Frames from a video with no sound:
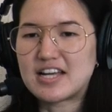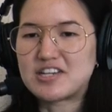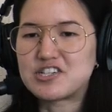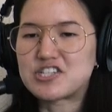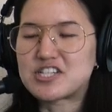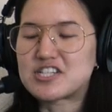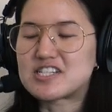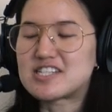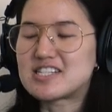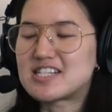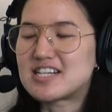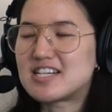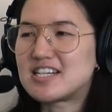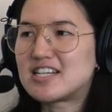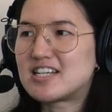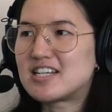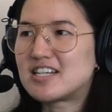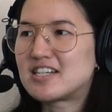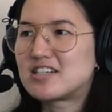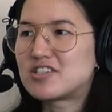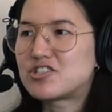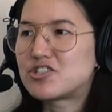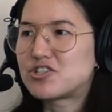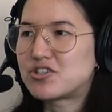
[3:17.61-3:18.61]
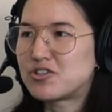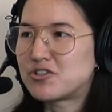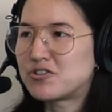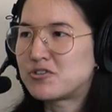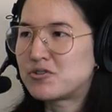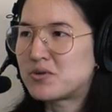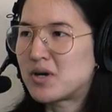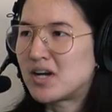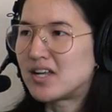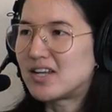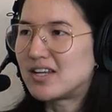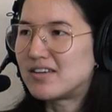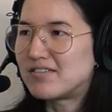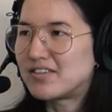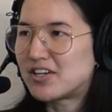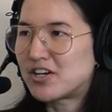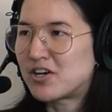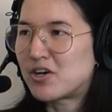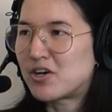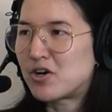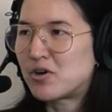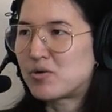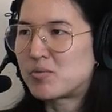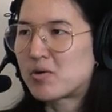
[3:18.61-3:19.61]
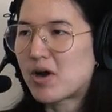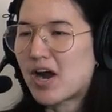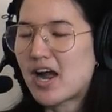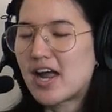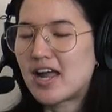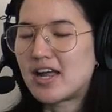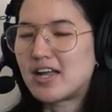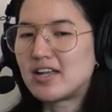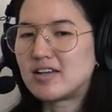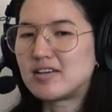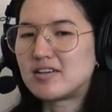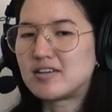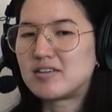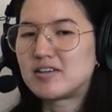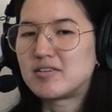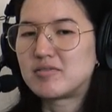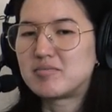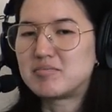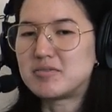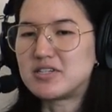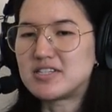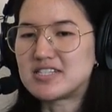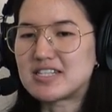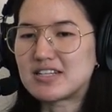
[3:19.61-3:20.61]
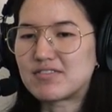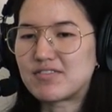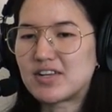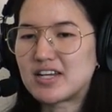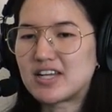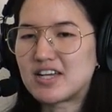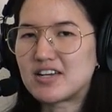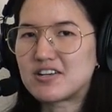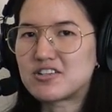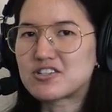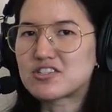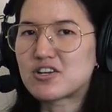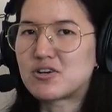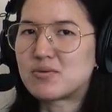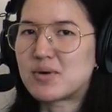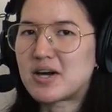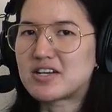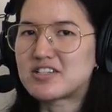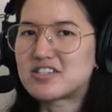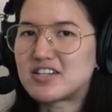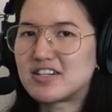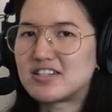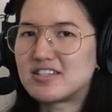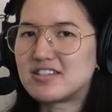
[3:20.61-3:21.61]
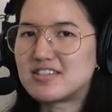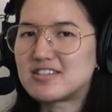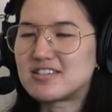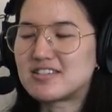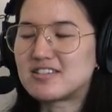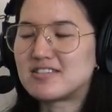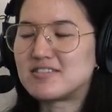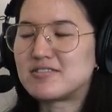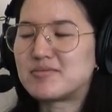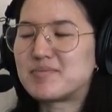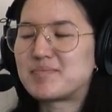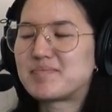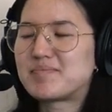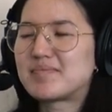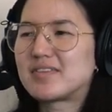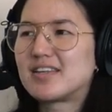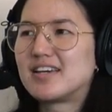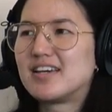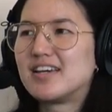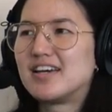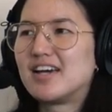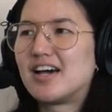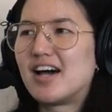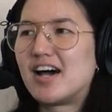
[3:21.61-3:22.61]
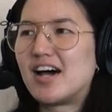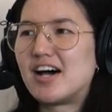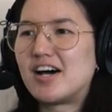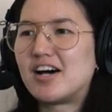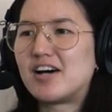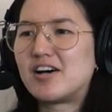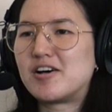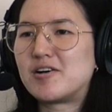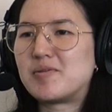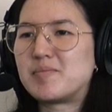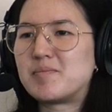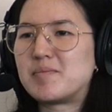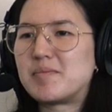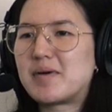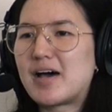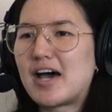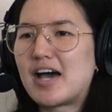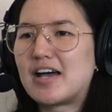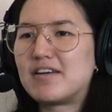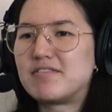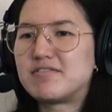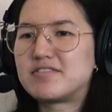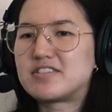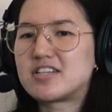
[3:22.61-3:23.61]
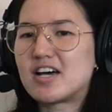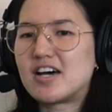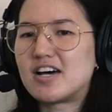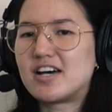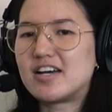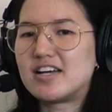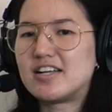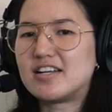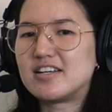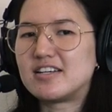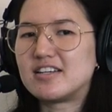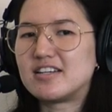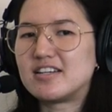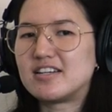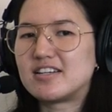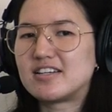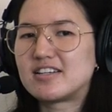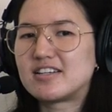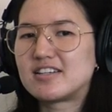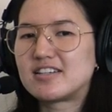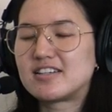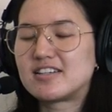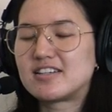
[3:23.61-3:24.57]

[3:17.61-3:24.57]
I just did two Olivia O'Brien music videos. Go watch it on YouTube. Um, I've done.